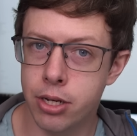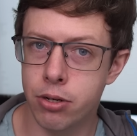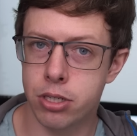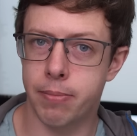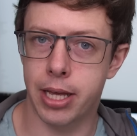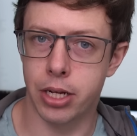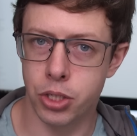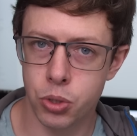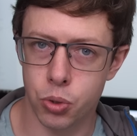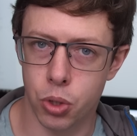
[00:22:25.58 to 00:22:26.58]
to do something
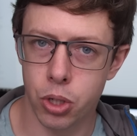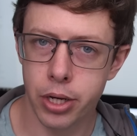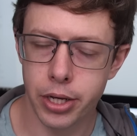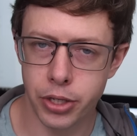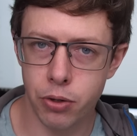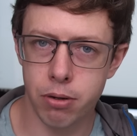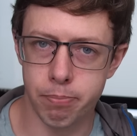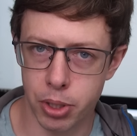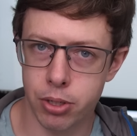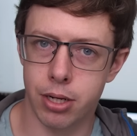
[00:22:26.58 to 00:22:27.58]
unusual, you can
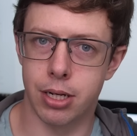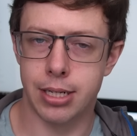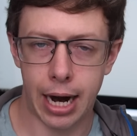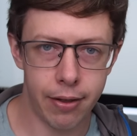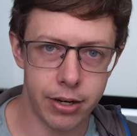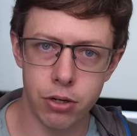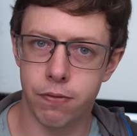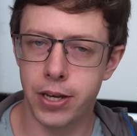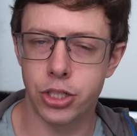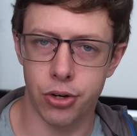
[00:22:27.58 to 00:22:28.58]
build an entirely new
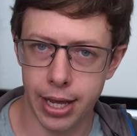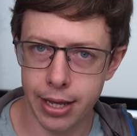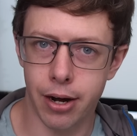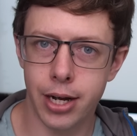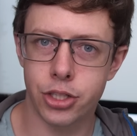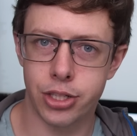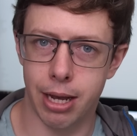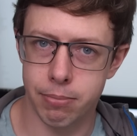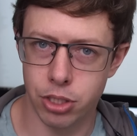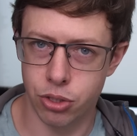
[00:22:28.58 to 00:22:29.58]
feature in
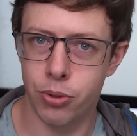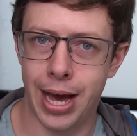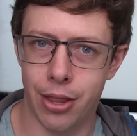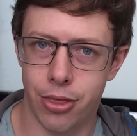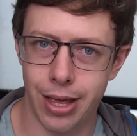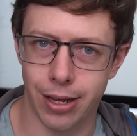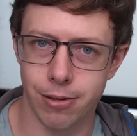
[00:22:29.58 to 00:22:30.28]
Onshape to do that thing.